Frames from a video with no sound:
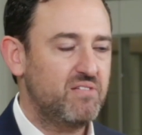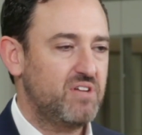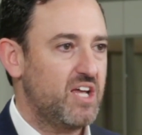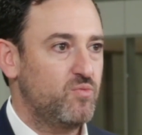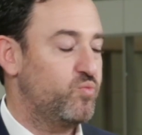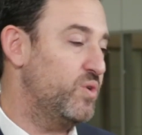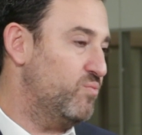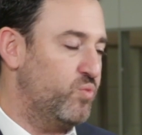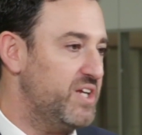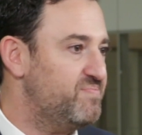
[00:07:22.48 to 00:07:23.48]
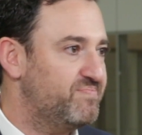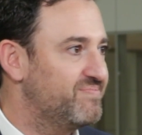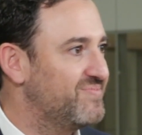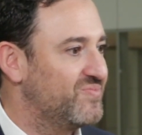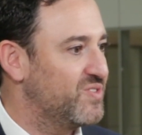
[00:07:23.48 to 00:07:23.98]
And we
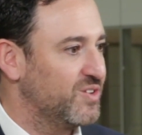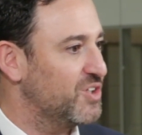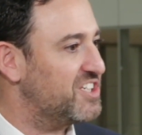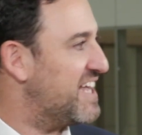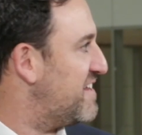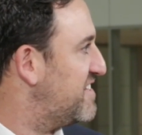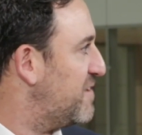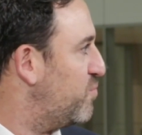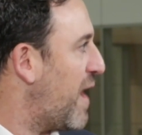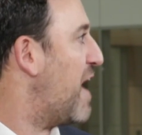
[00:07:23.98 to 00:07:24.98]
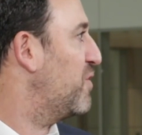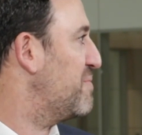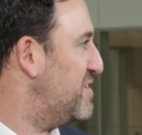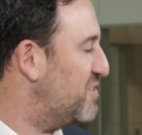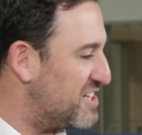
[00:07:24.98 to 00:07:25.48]
looked at that and said,
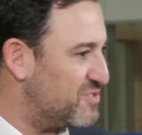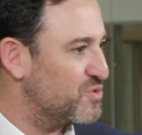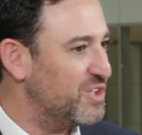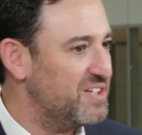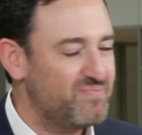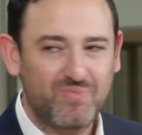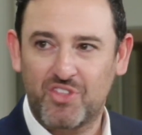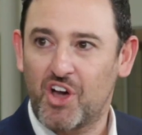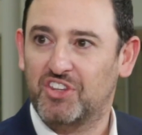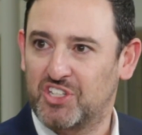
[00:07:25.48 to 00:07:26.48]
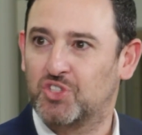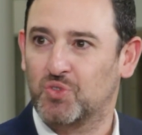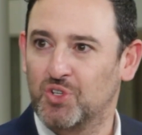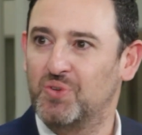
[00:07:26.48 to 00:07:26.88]
wow, I mean, you guys have really thought this